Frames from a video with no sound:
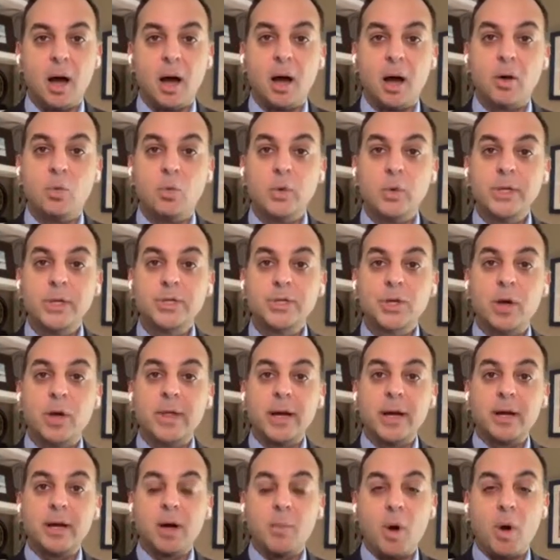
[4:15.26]
We saw
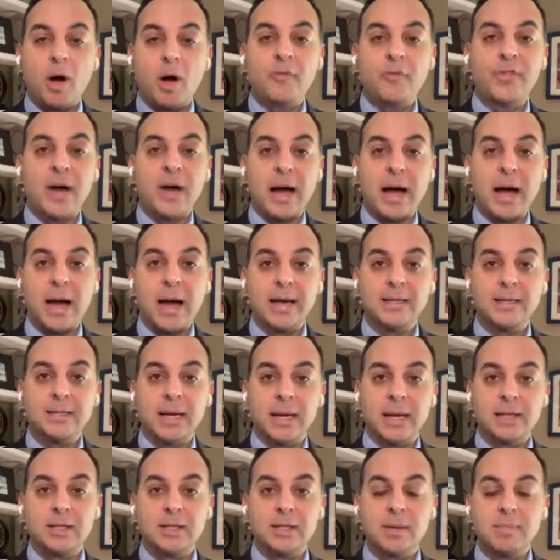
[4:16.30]
that come off the highs.
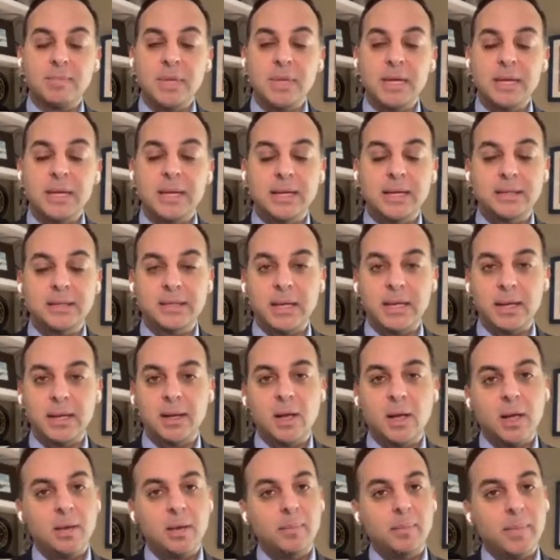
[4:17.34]
And to me, that said,
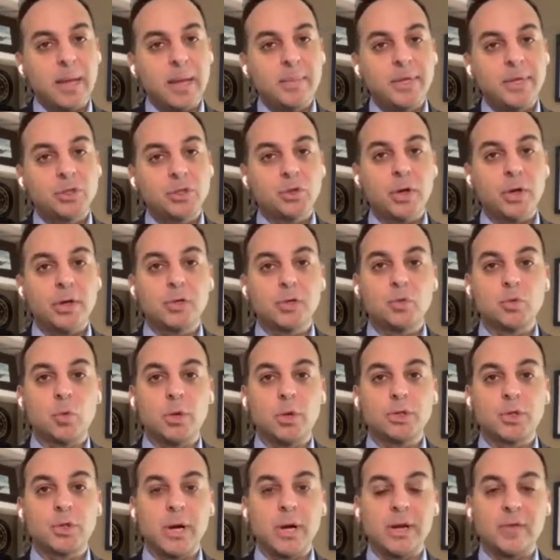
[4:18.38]
maybe traders
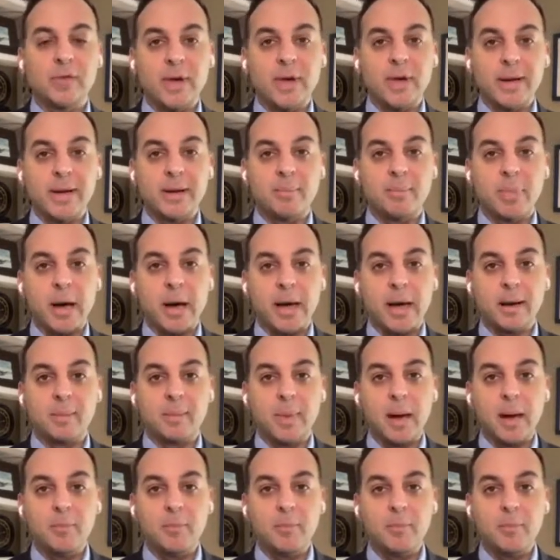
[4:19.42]
were trying to find a bottom.